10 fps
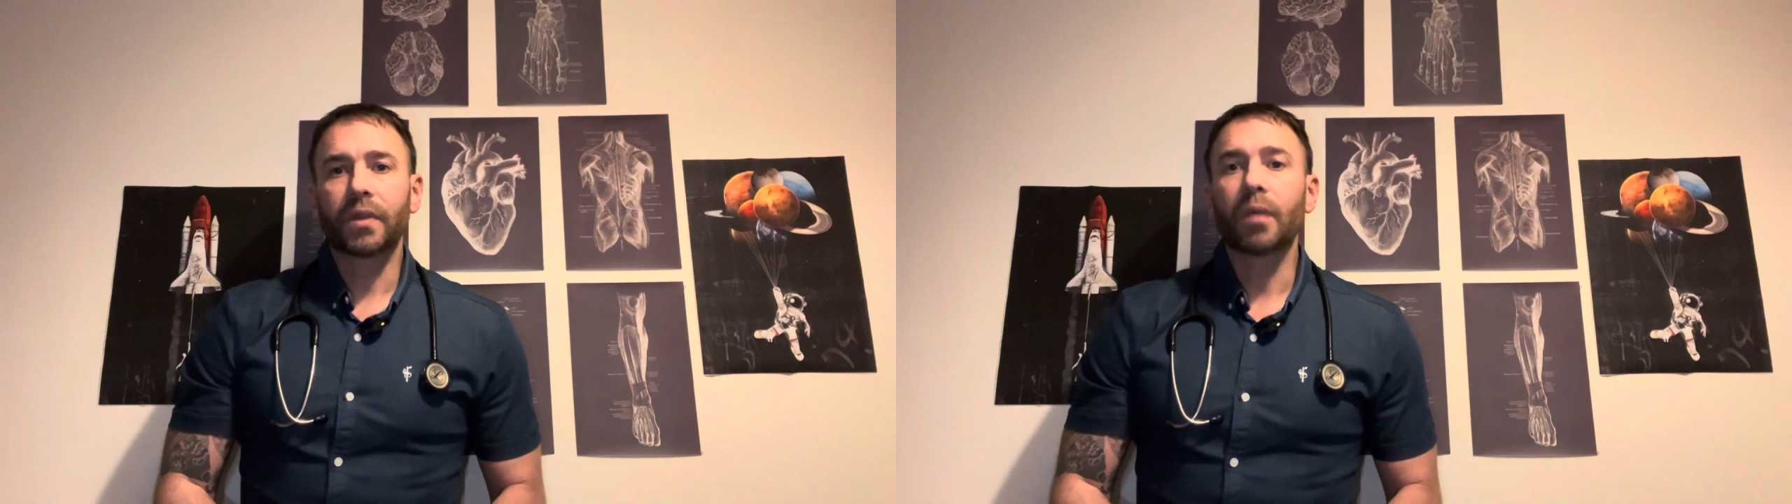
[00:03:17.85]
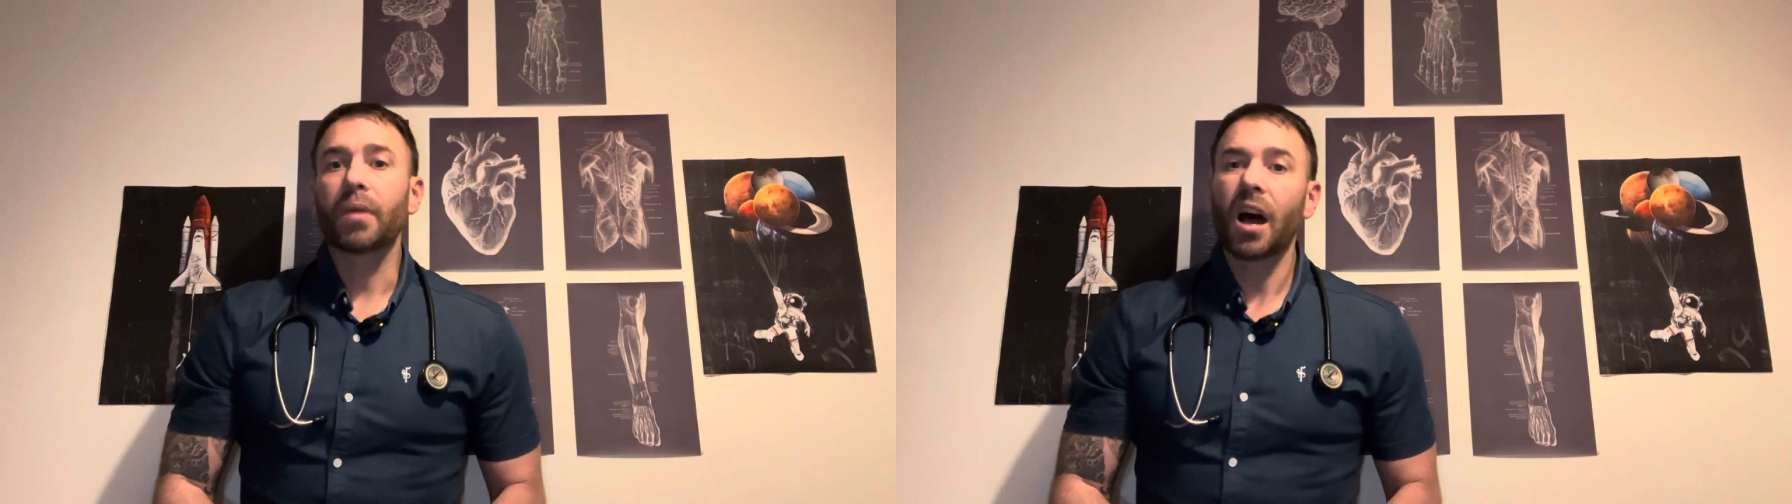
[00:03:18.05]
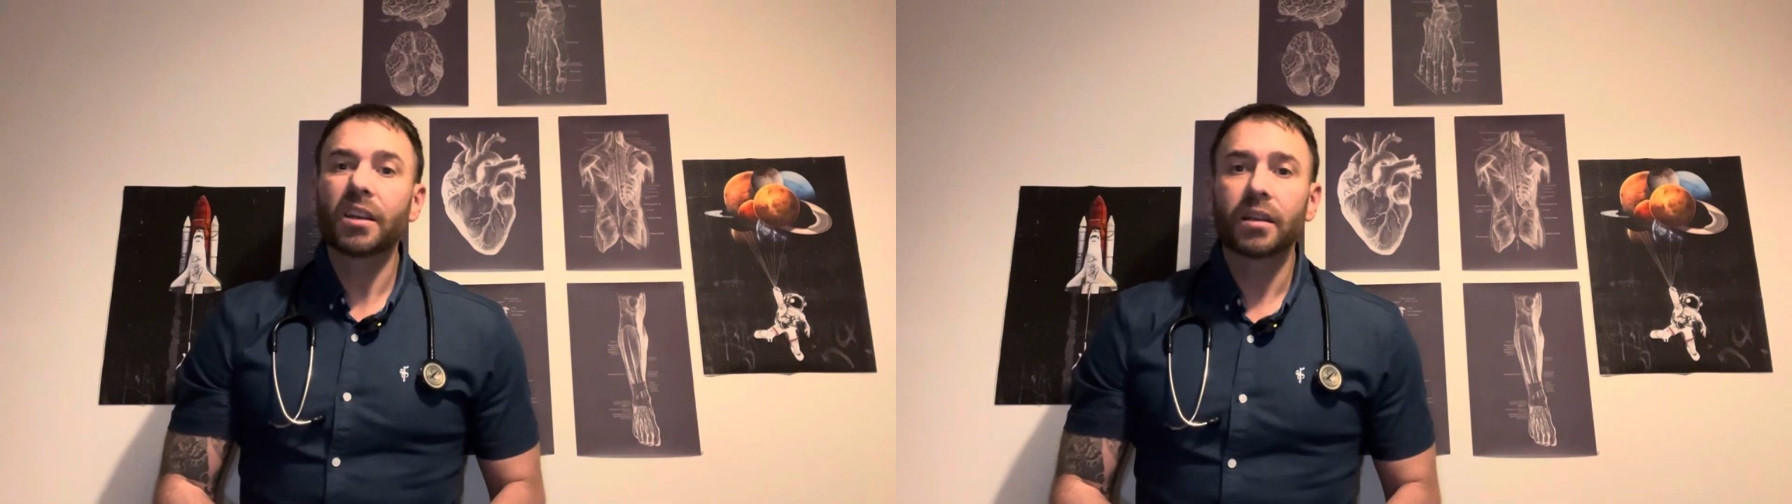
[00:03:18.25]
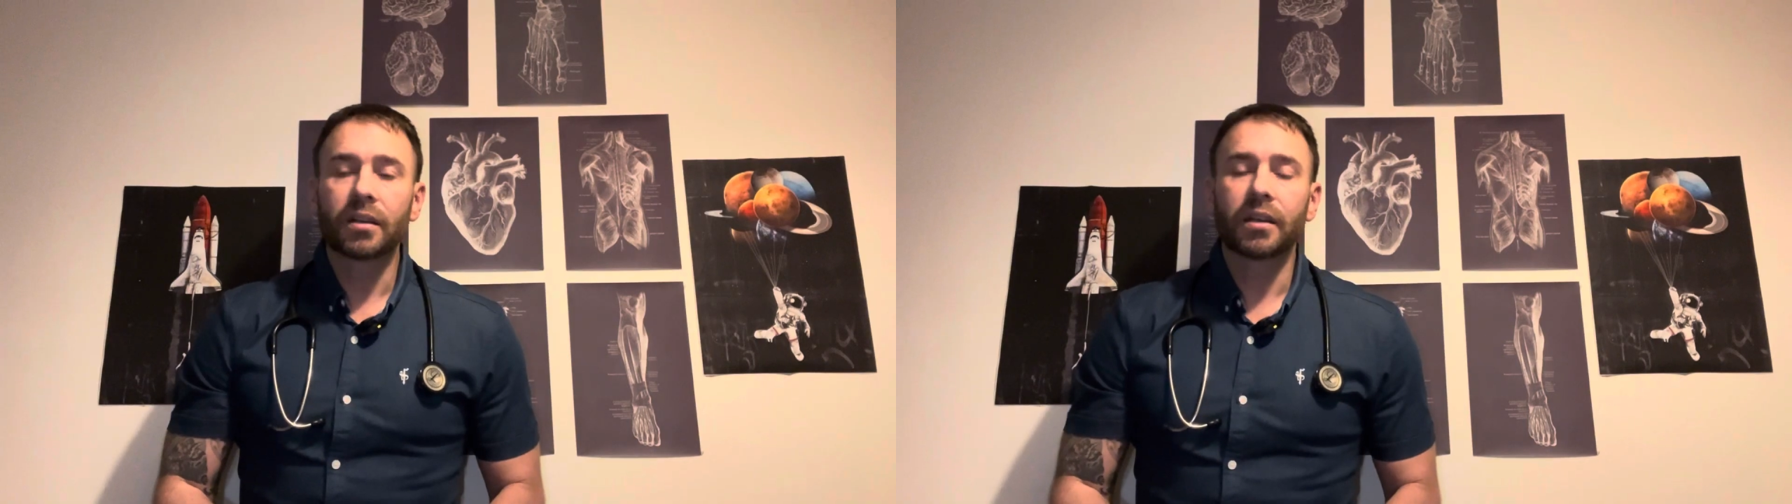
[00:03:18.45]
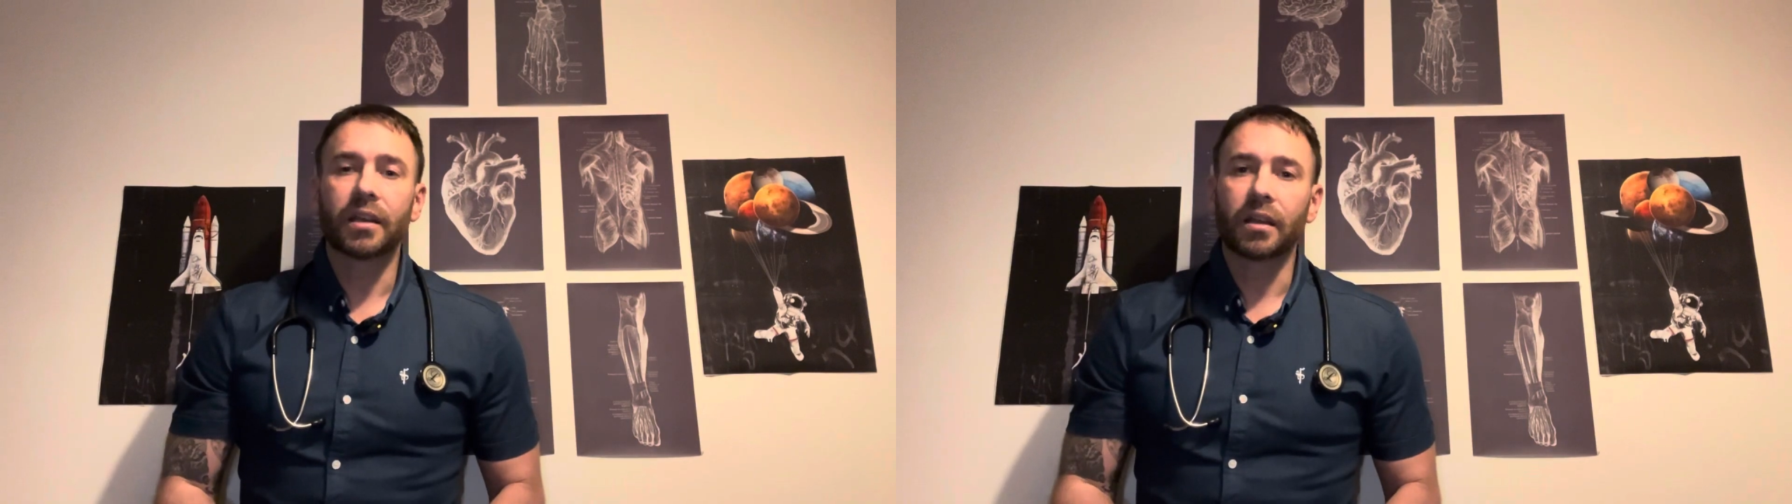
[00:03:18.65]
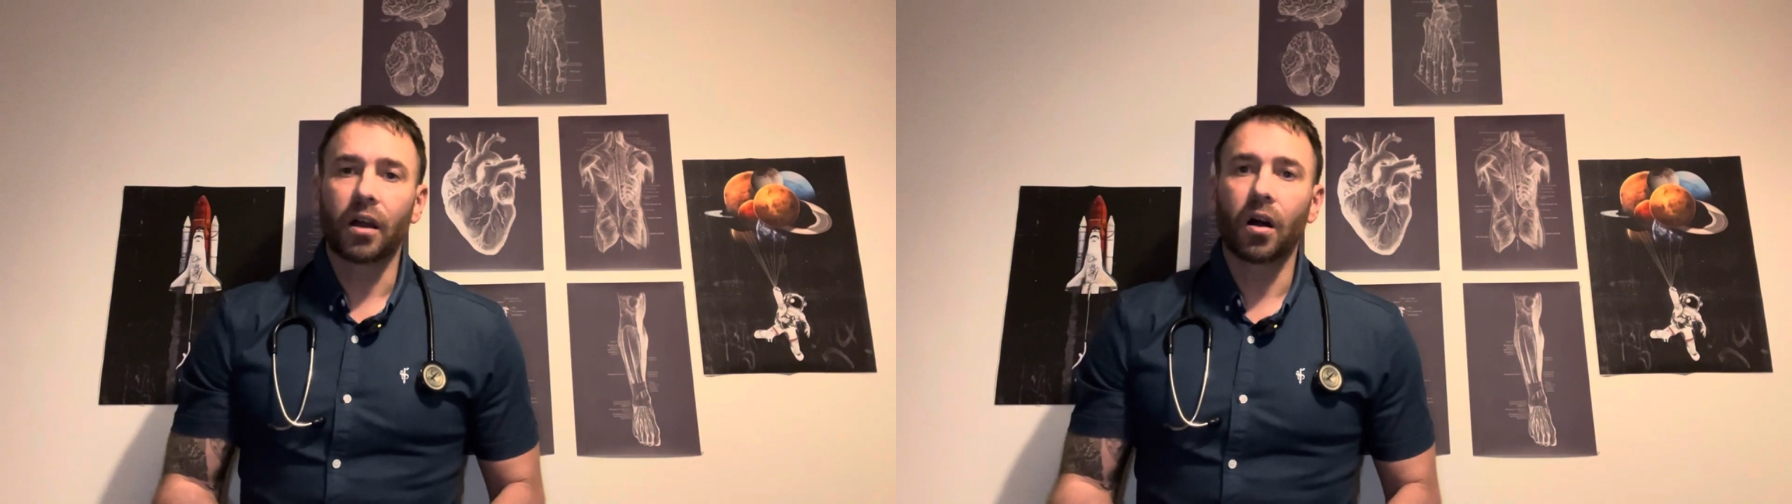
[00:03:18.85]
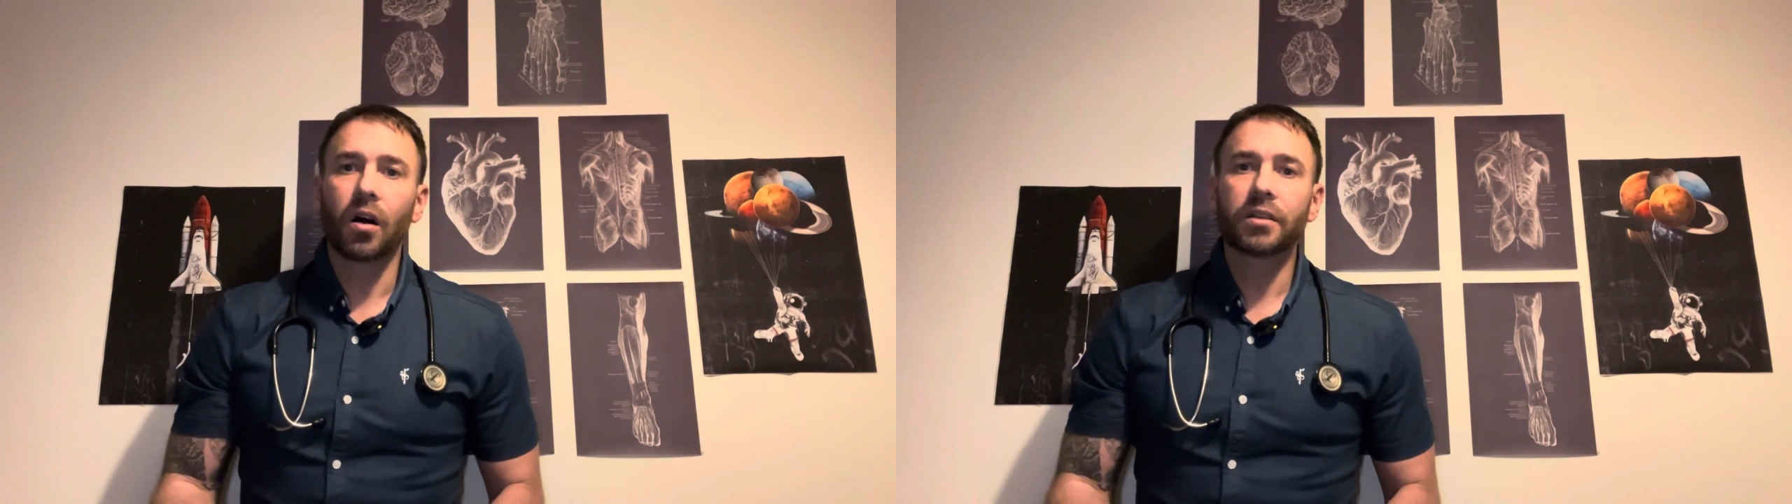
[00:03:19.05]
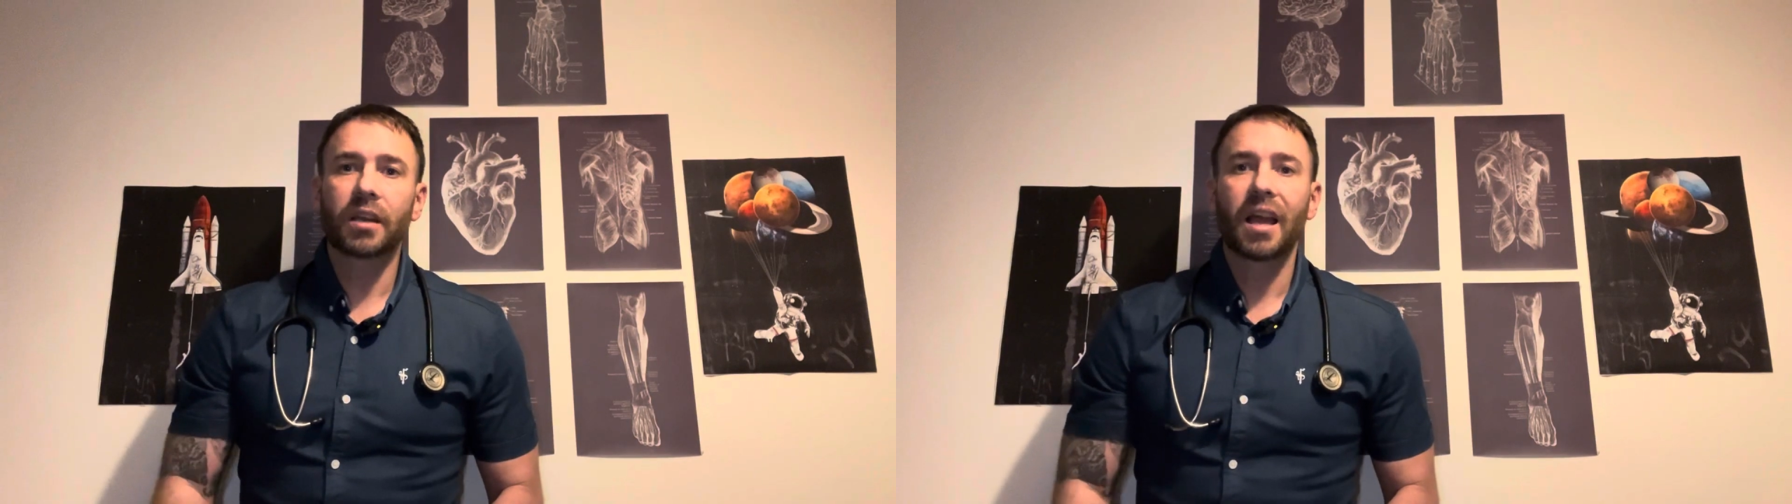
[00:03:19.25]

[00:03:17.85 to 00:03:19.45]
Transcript: blood in the heart